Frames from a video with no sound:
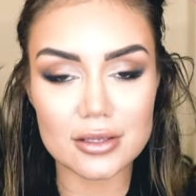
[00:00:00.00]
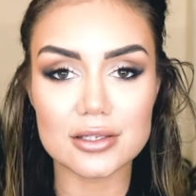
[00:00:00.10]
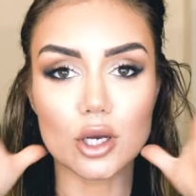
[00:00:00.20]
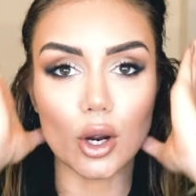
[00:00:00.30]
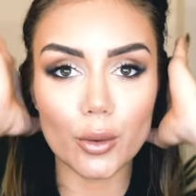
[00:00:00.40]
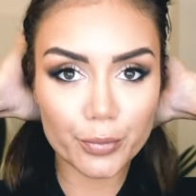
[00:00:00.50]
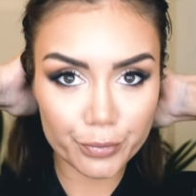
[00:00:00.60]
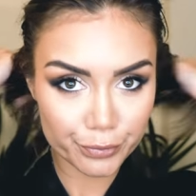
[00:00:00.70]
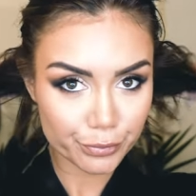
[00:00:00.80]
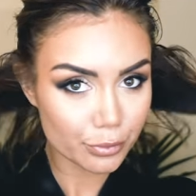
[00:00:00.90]
So,
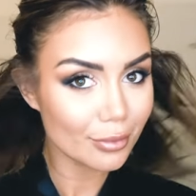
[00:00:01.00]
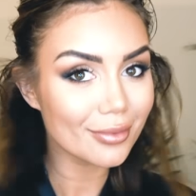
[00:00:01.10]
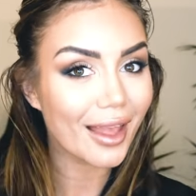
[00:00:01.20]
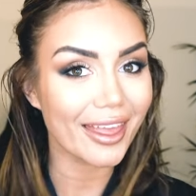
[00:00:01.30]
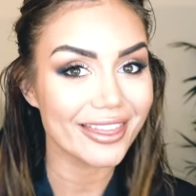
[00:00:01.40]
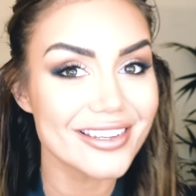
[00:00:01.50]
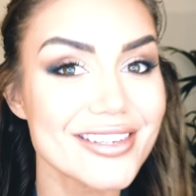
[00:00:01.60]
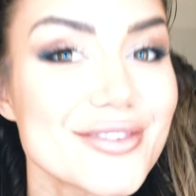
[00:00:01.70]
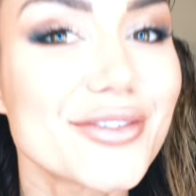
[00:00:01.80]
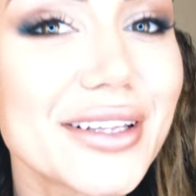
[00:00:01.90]
this
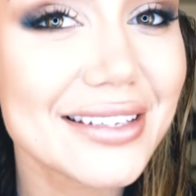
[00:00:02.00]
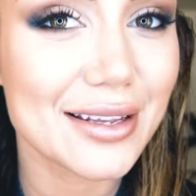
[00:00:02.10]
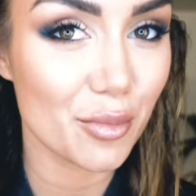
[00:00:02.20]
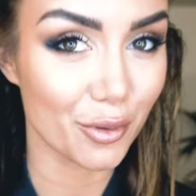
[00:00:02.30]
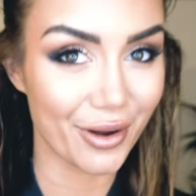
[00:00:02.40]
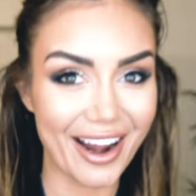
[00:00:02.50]
is really simple,